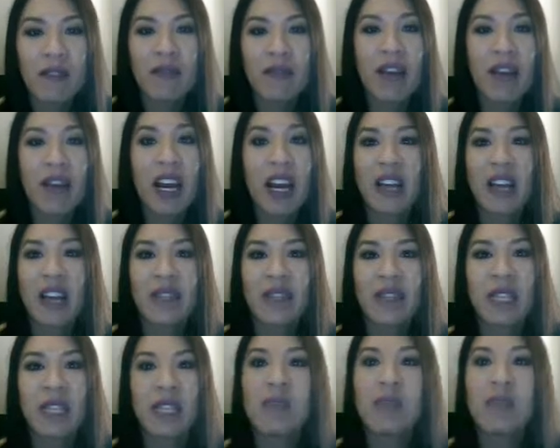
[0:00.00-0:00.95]

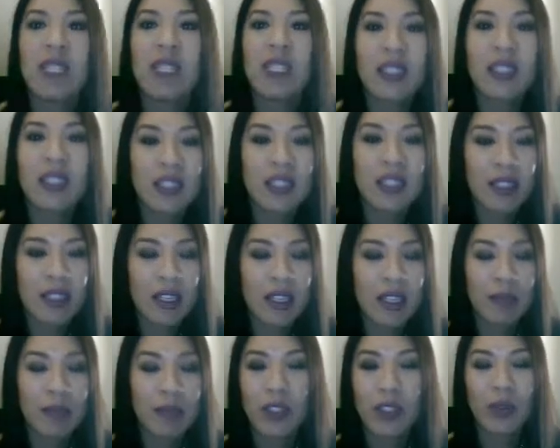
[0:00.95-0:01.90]
5-10 minutes
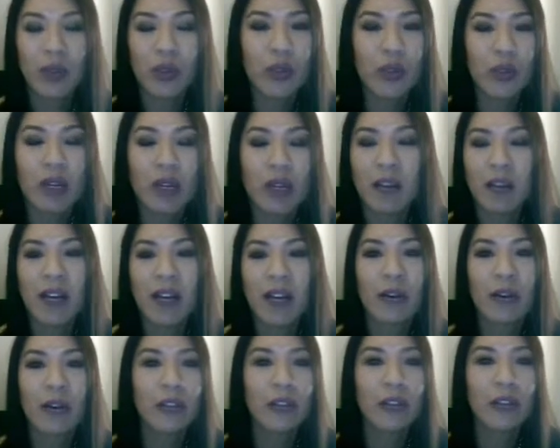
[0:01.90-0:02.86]
up to a couple of
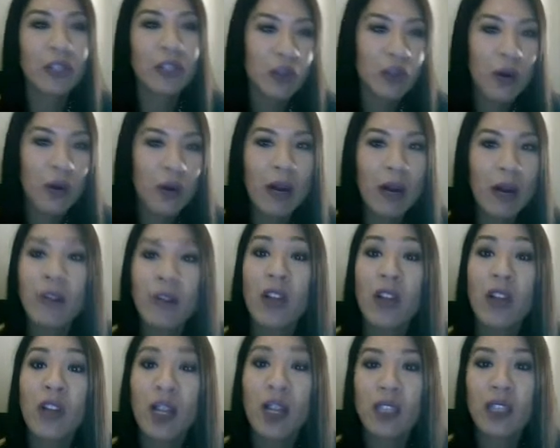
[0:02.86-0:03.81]
hours or
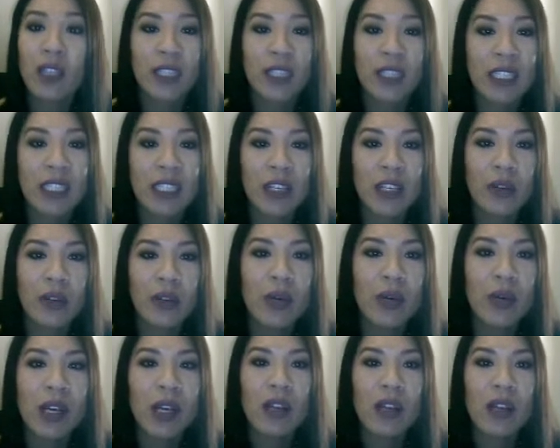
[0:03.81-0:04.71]
however long it's going to take you,